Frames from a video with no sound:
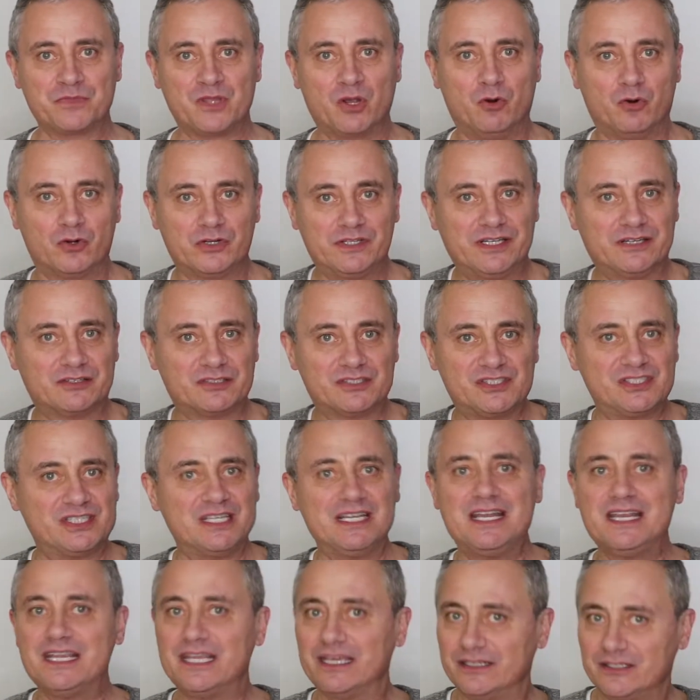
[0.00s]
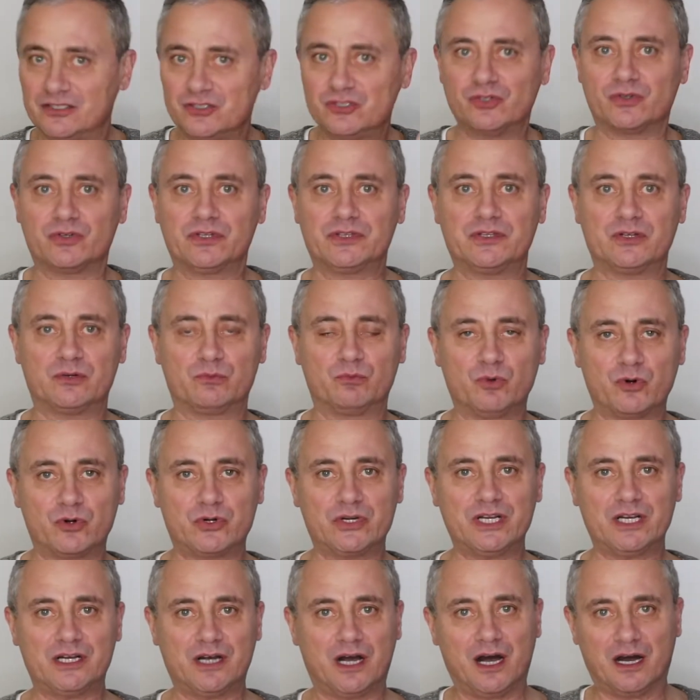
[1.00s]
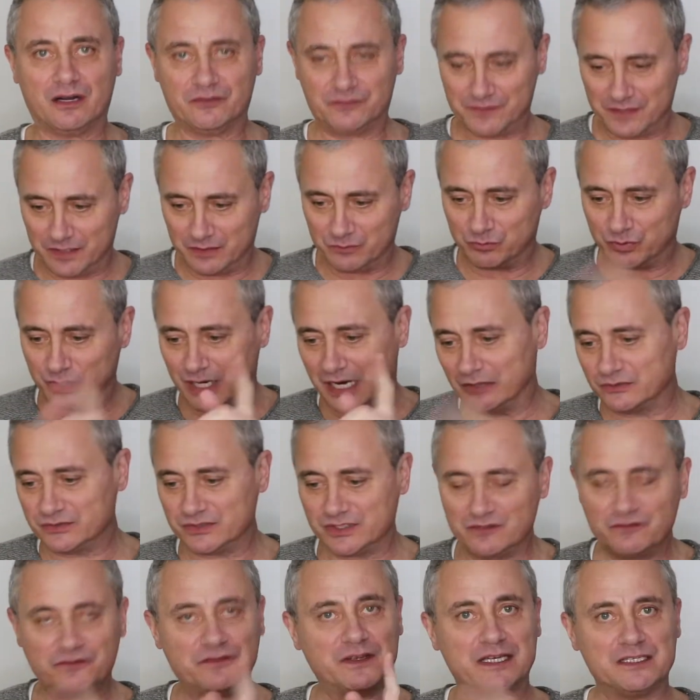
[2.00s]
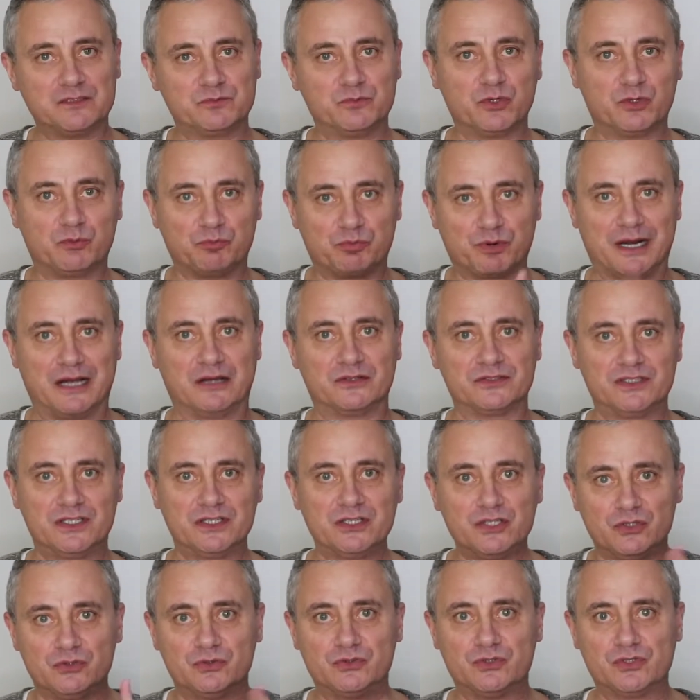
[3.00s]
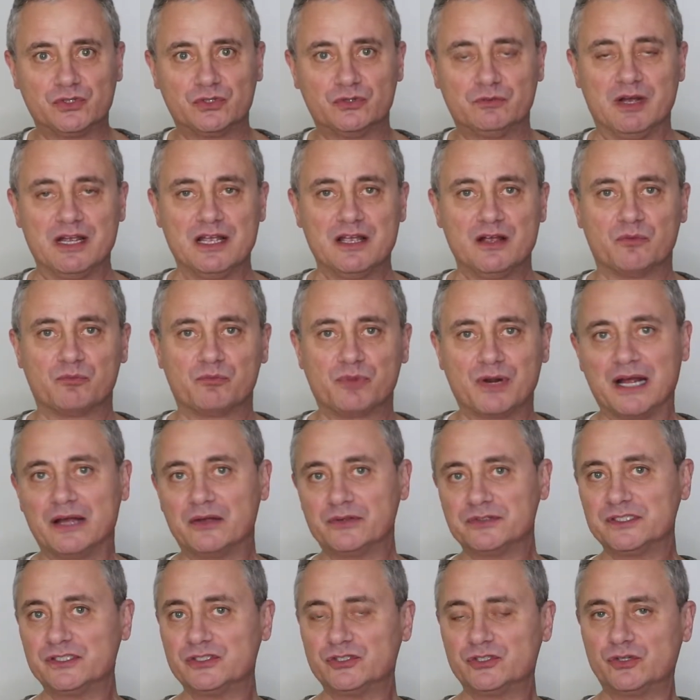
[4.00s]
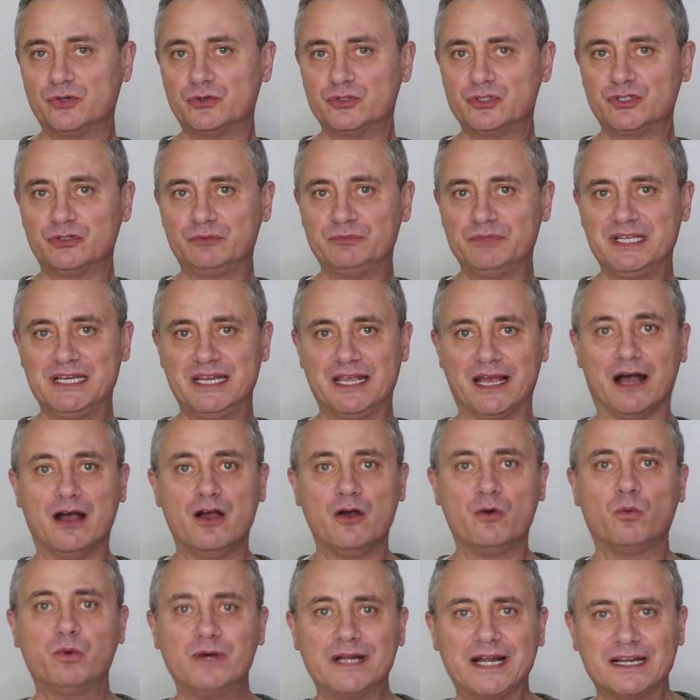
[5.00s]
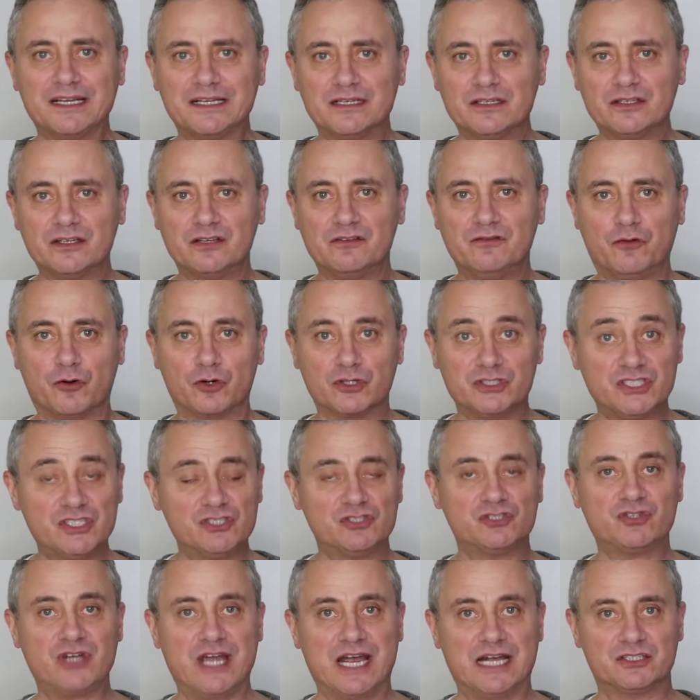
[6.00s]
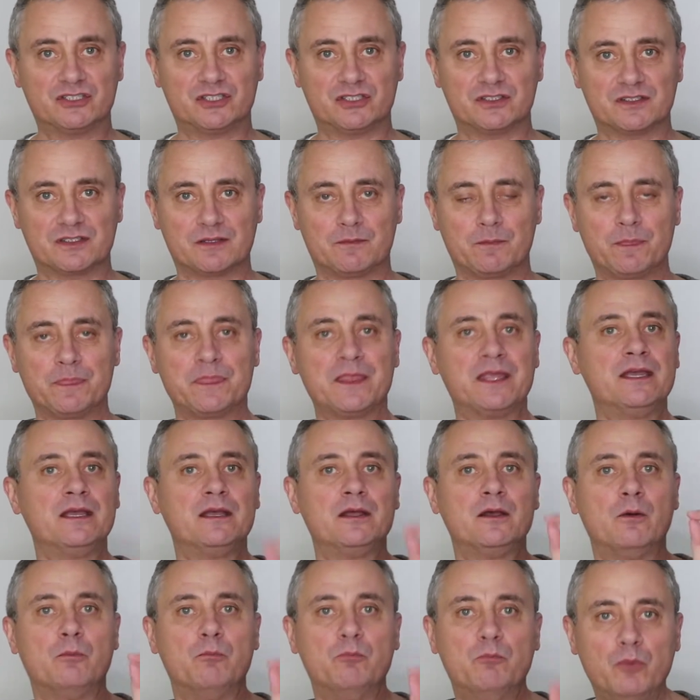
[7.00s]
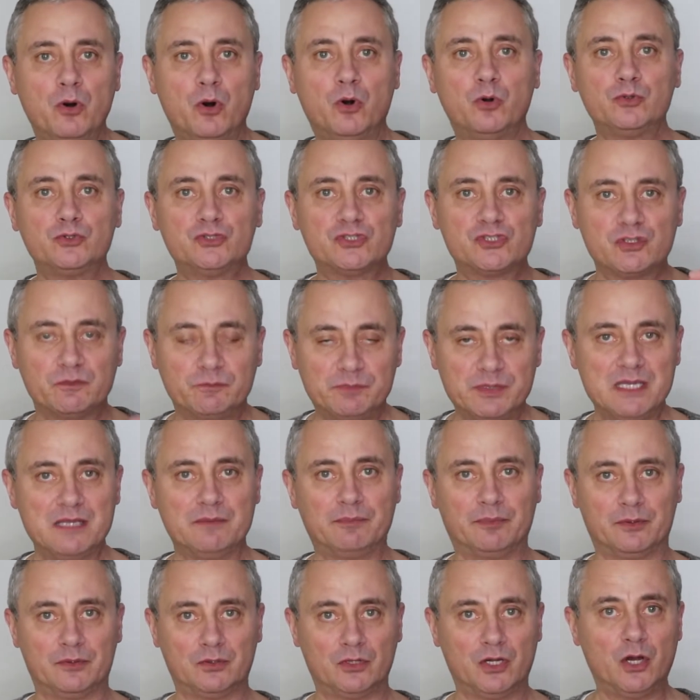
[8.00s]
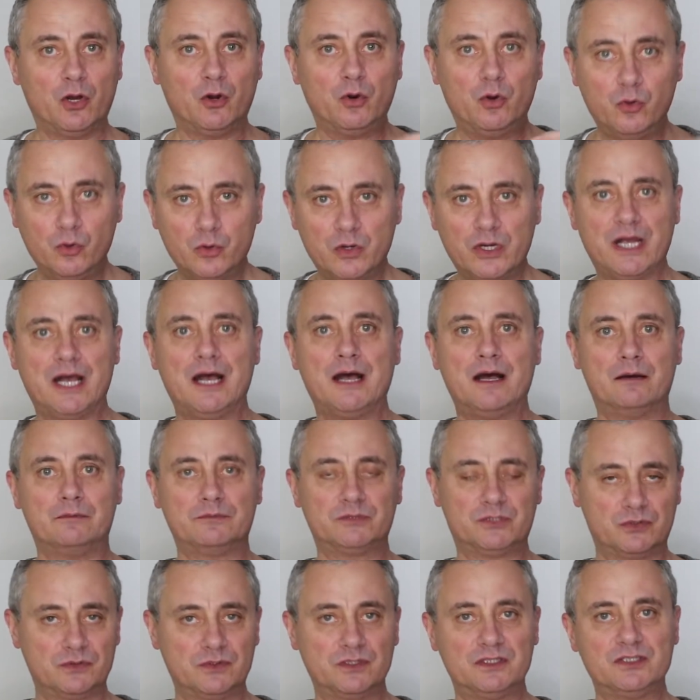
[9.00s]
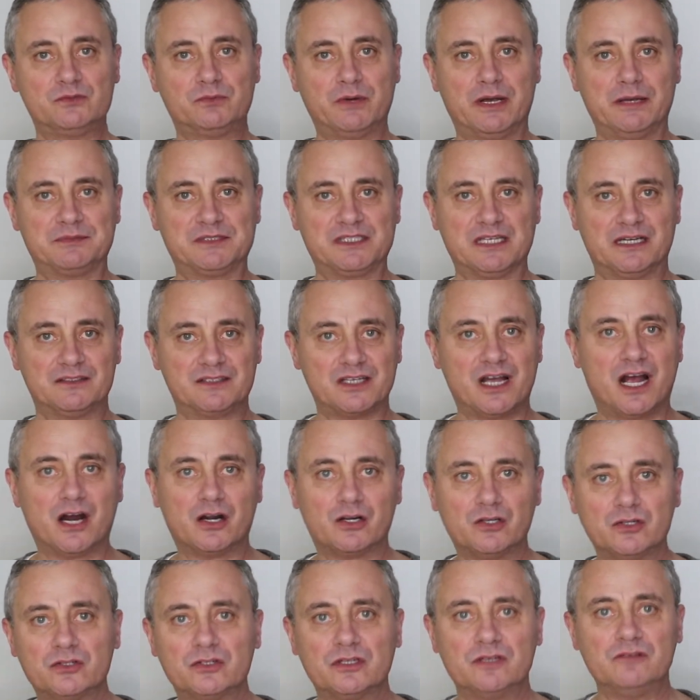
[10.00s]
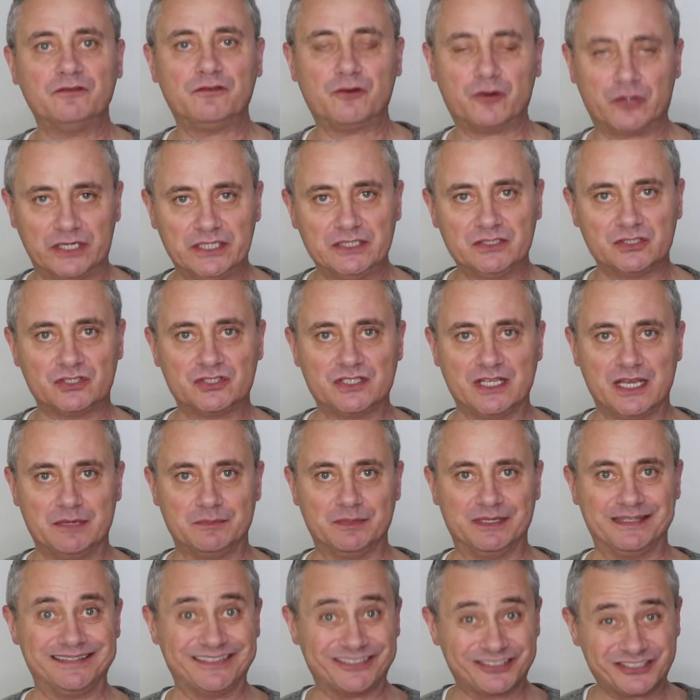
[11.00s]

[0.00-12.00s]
Or they're sitting and enjoying their morning coffee and browsing Facebook, browsing YouTube, browsing social media. What are they looking for? Distractions. Most people who come to these websites are looking for entertainment.